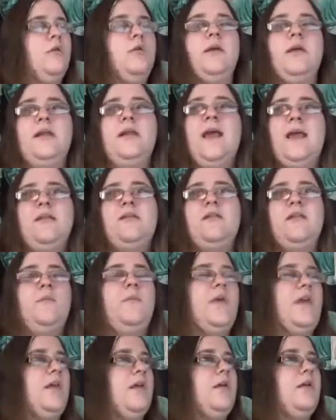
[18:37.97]
It has to
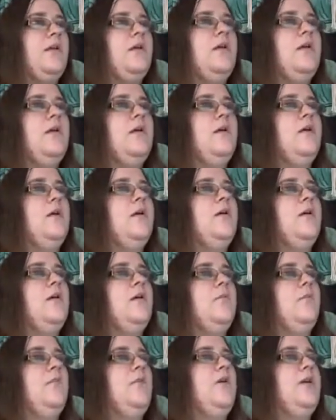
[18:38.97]
be.
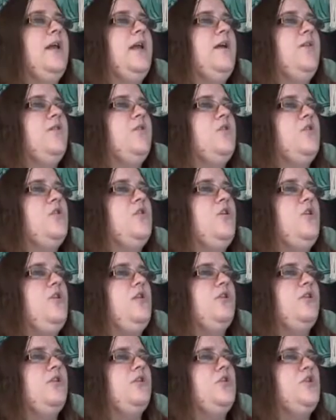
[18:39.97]
But yeah, there's
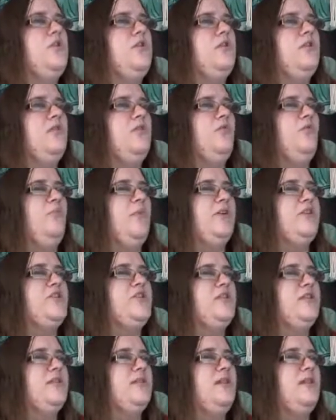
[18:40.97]
just so
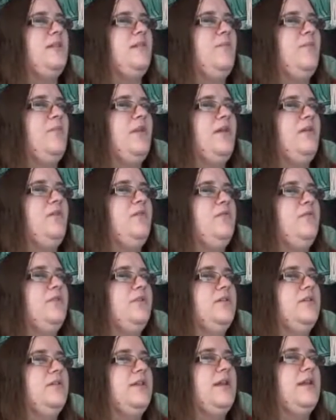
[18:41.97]
much to this
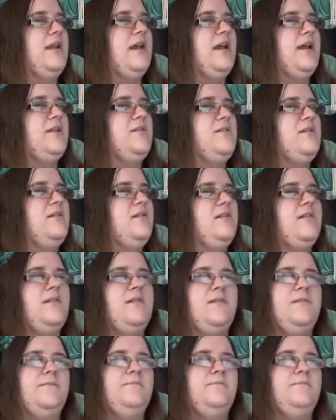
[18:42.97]
build that I just